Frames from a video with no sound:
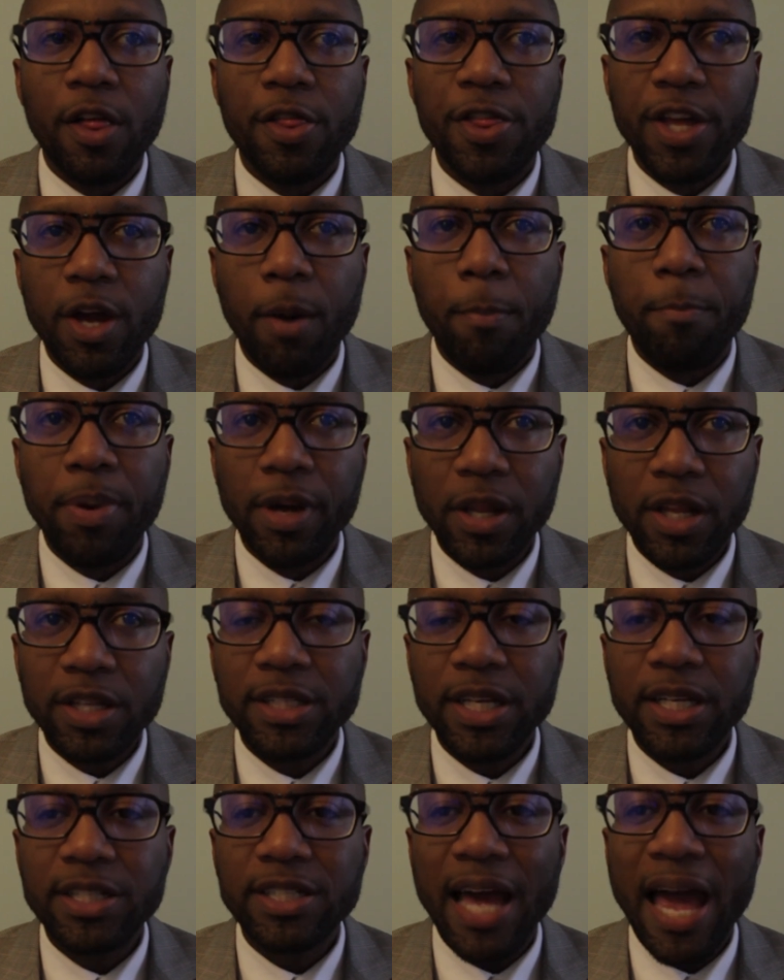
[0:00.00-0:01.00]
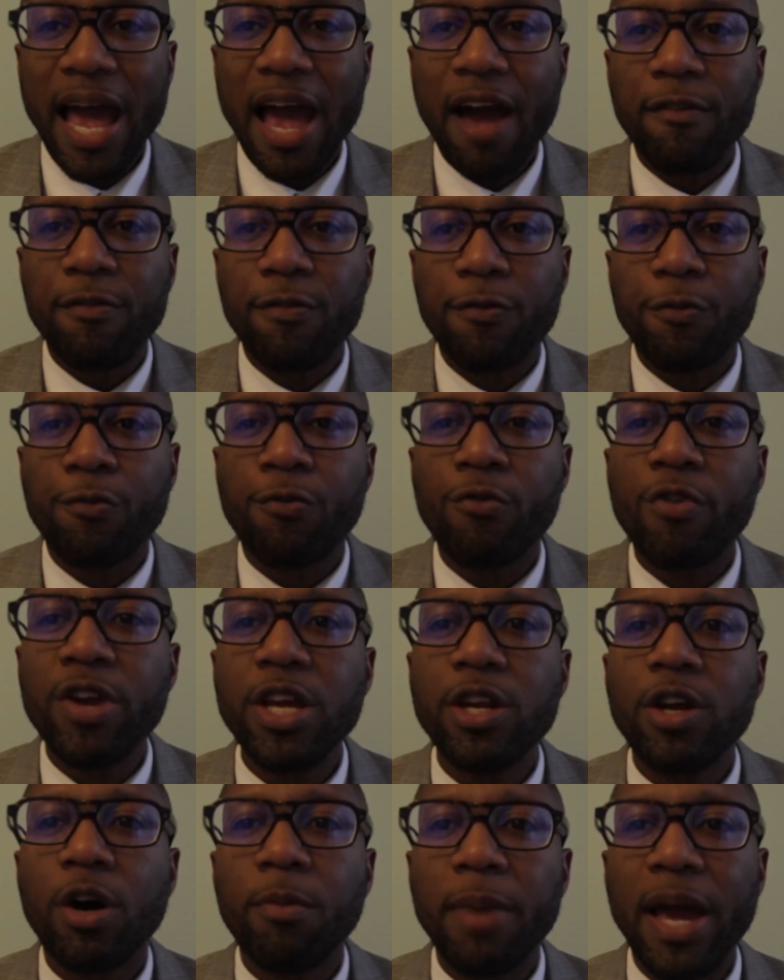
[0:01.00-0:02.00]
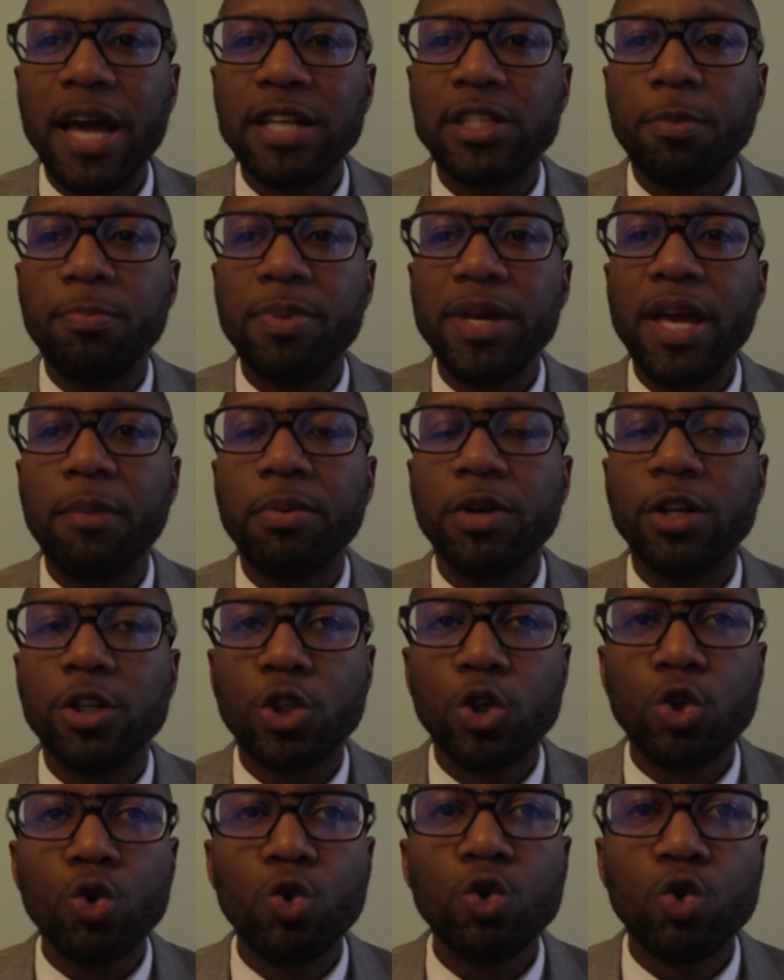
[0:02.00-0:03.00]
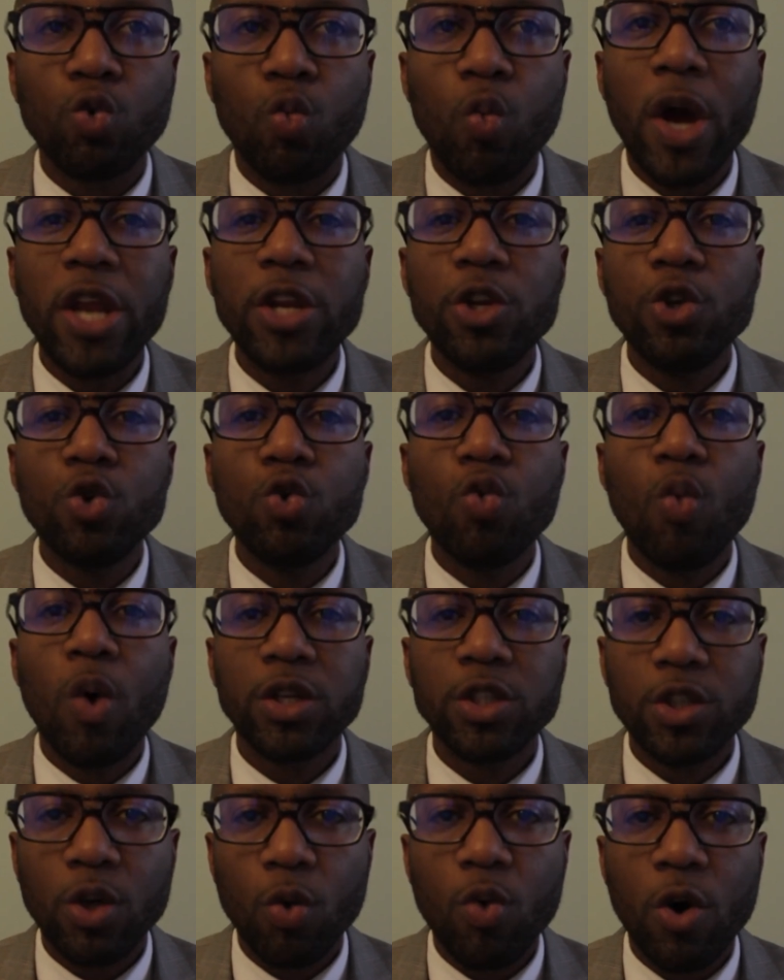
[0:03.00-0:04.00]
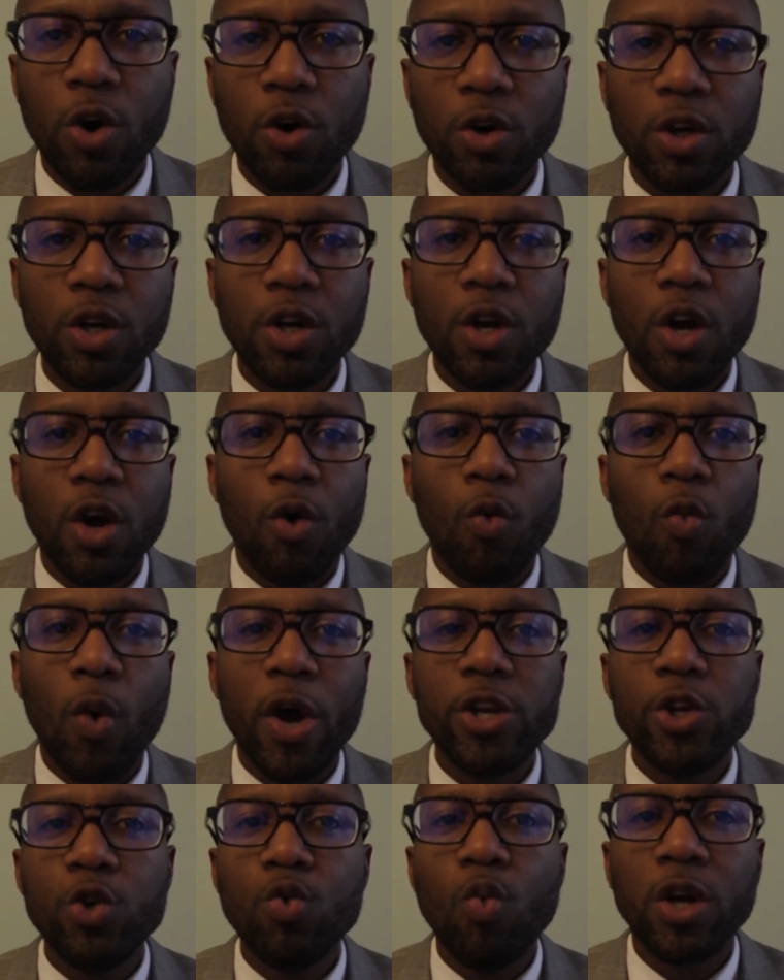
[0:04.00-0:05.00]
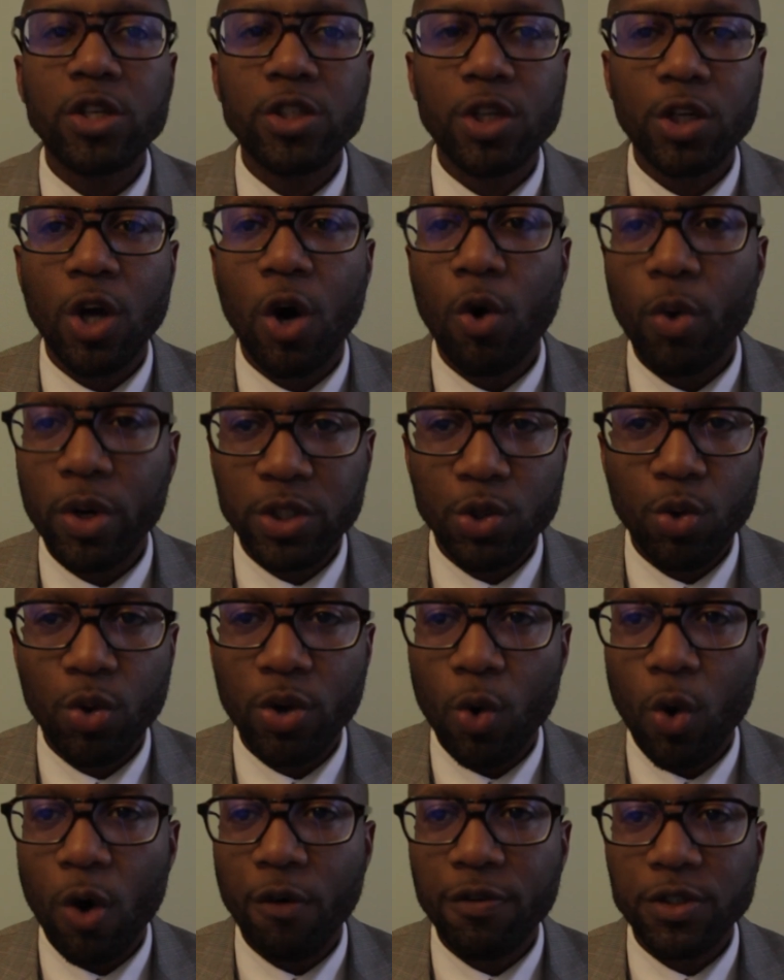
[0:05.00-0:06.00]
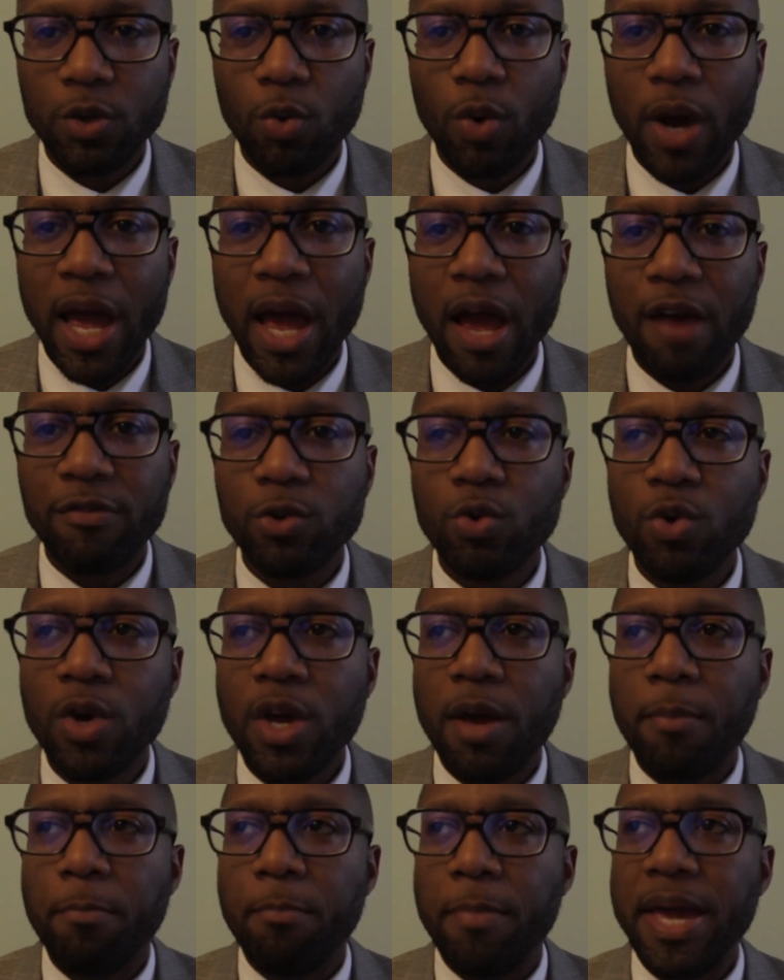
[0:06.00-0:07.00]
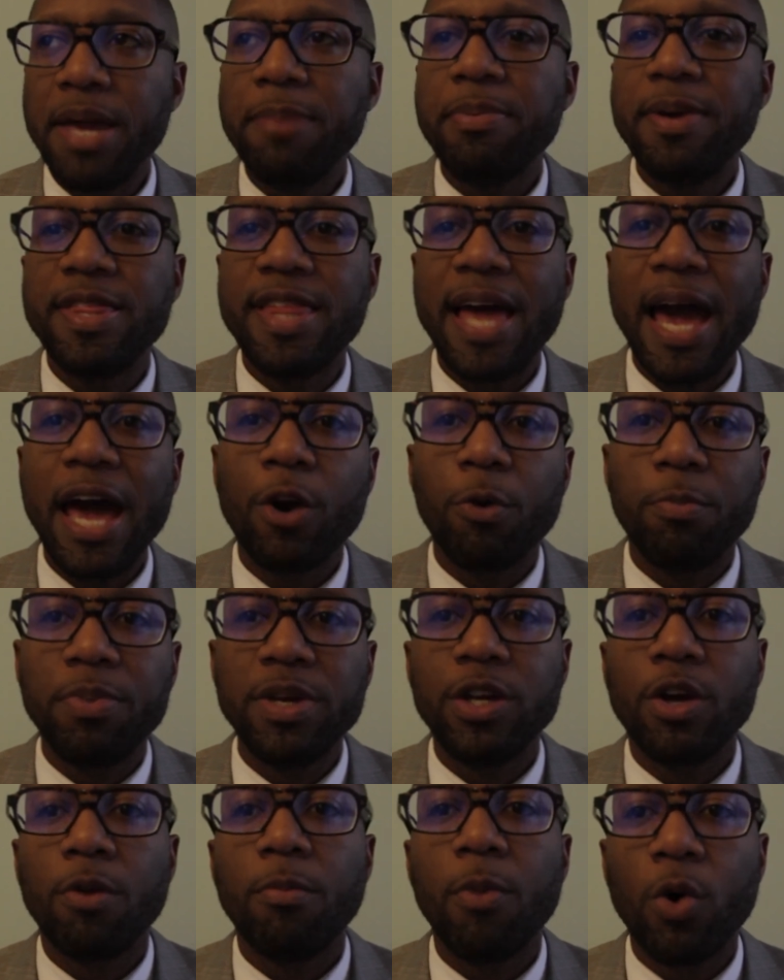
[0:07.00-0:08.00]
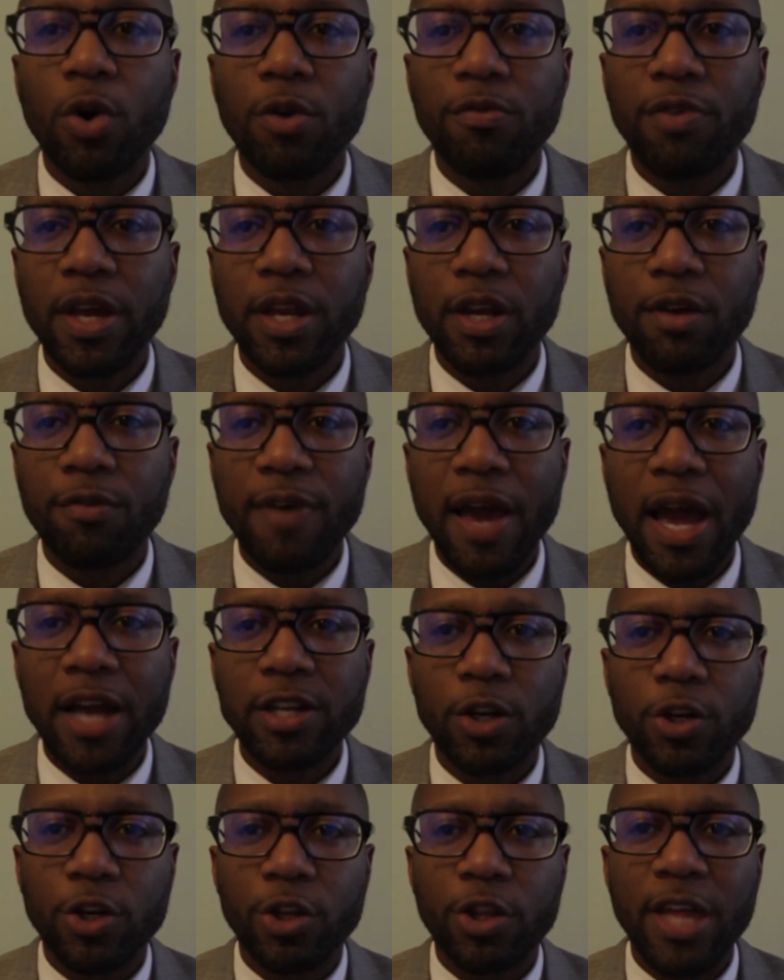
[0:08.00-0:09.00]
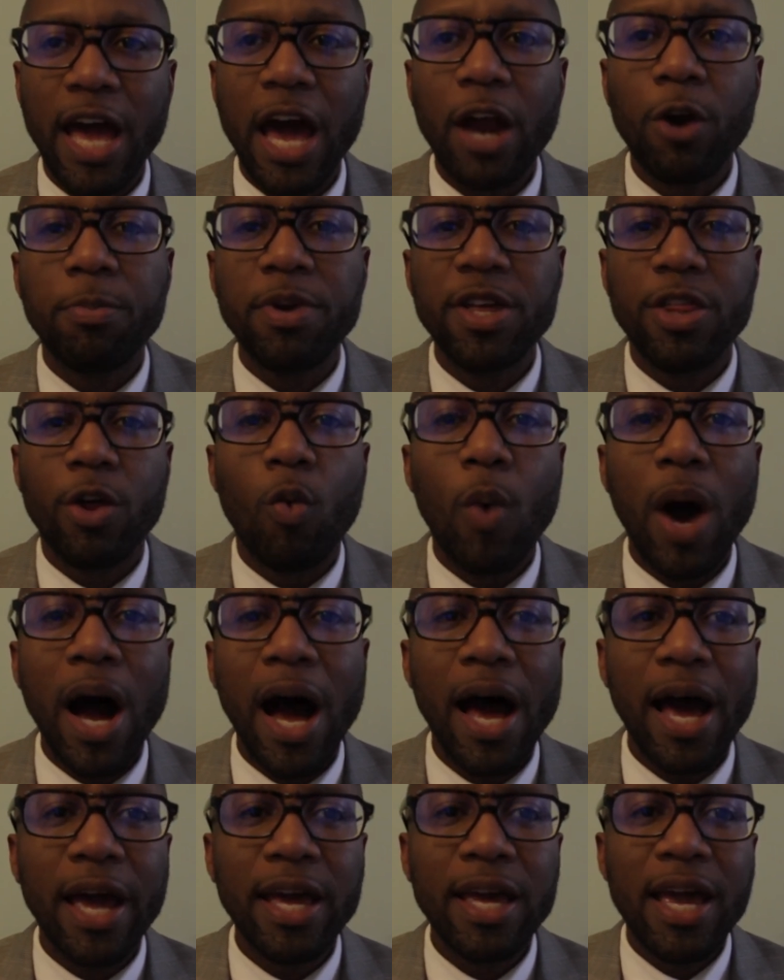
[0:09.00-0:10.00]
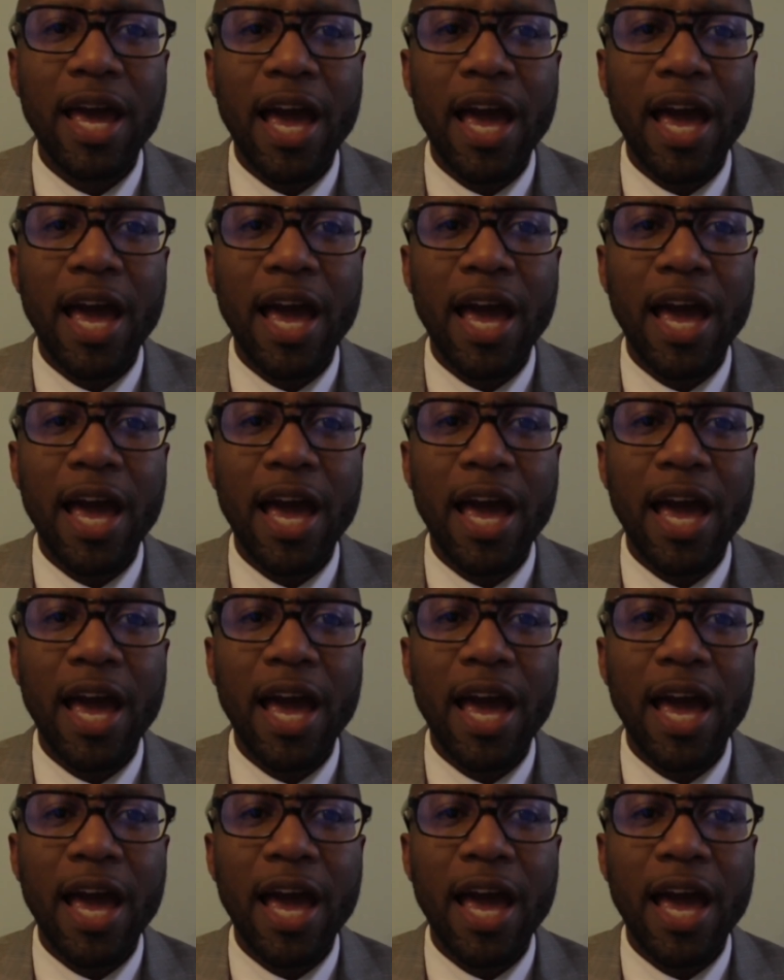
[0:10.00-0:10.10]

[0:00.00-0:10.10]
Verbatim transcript: the ability to have freedom and to be able to choose when you want to work, when you want to go into an office or what have you, maybe that'll be your motivating factor. That'll be the why